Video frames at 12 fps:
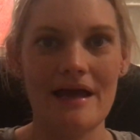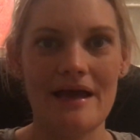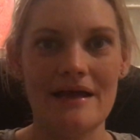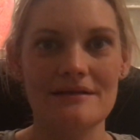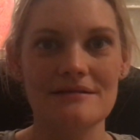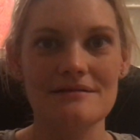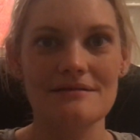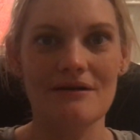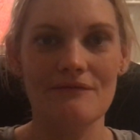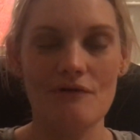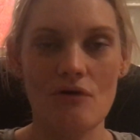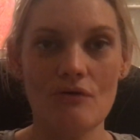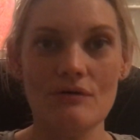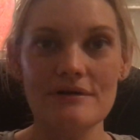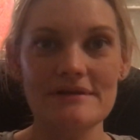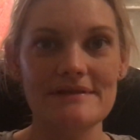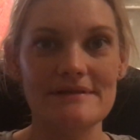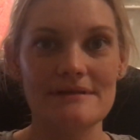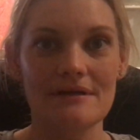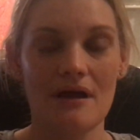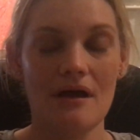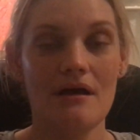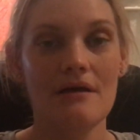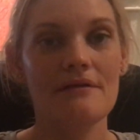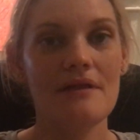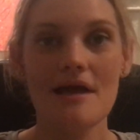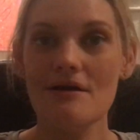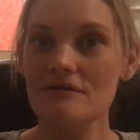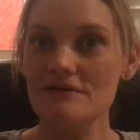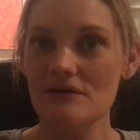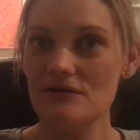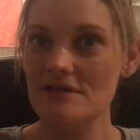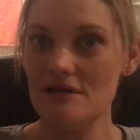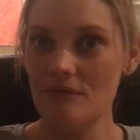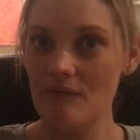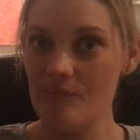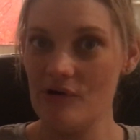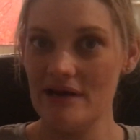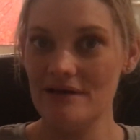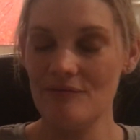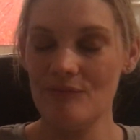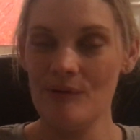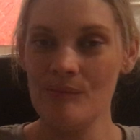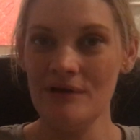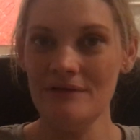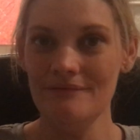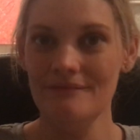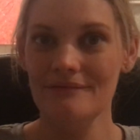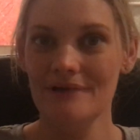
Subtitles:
And of course, they also deal with pregnant women.